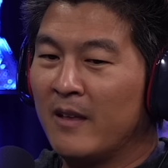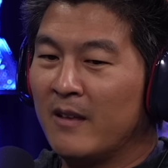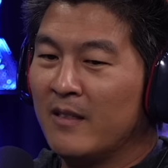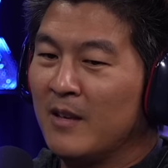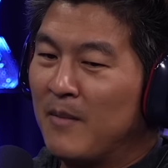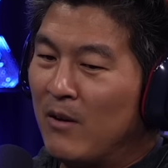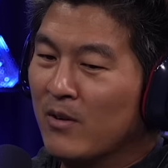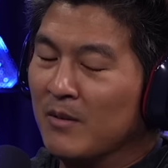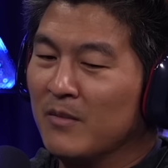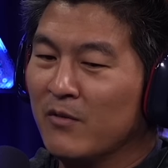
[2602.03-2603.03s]
the
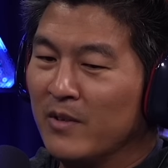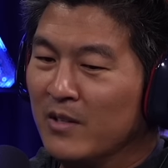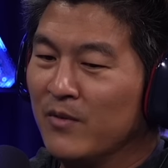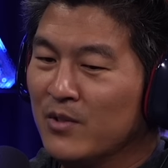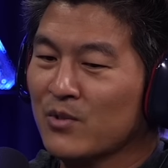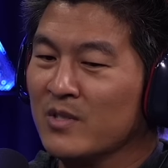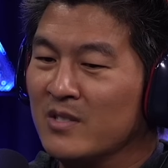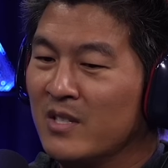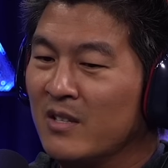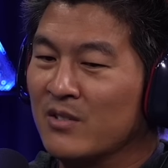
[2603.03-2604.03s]
amalgam of individuals in
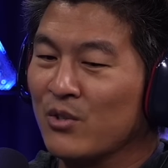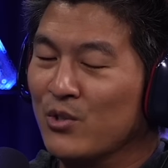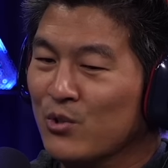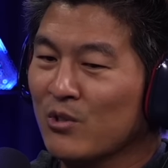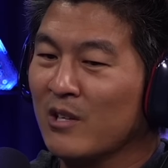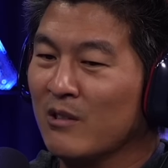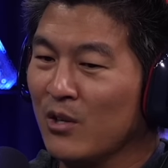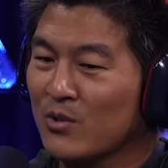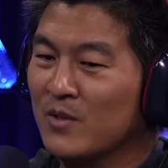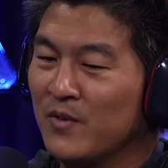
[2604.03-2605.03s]
cities are usually
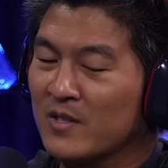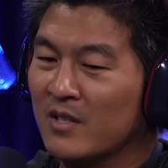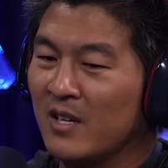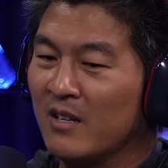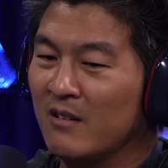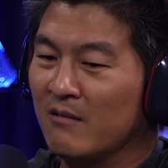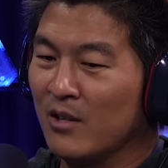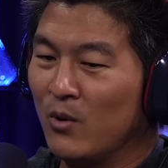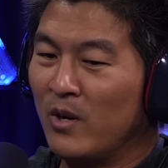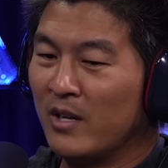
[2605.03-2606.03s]
low sophisticated,
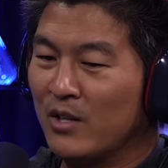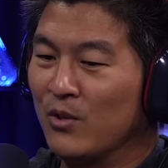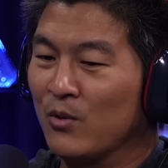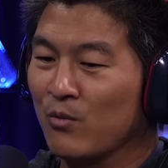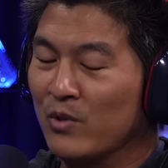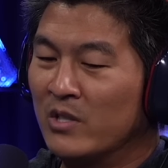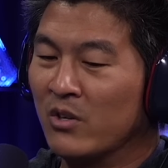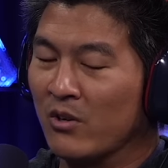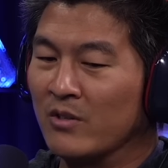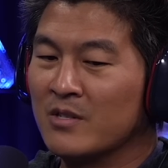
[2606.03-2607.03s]
low IQ
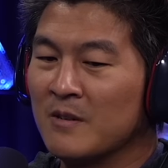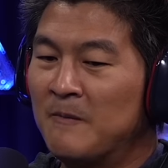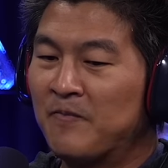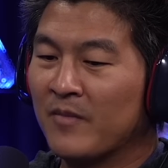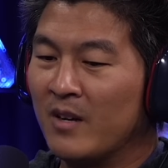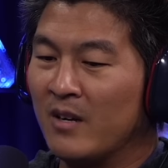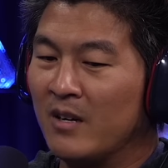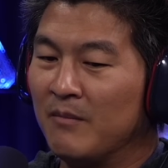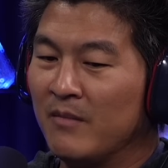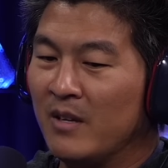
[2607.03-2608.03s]
retards.
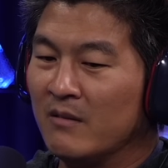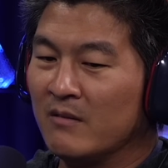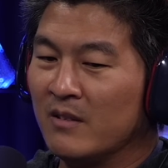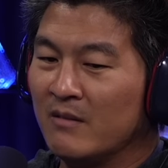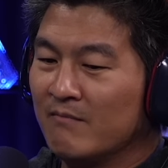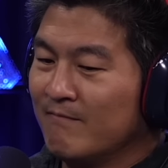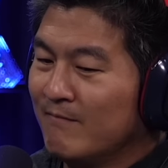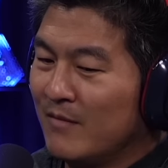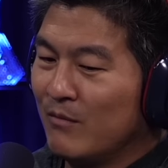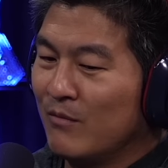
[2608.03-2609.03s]
And
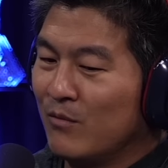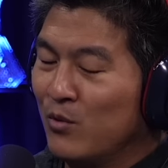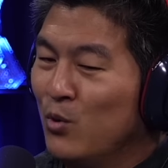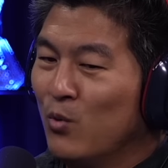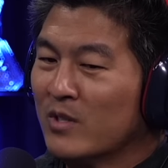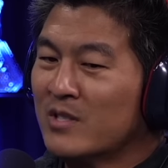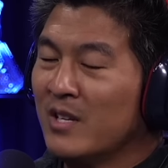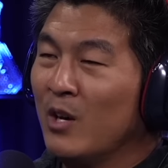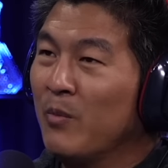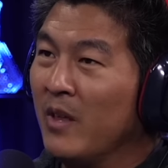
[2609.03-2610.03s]
who wants to
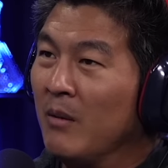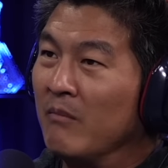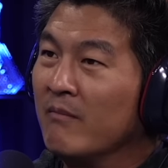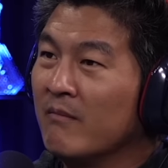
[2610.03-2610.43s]
help them?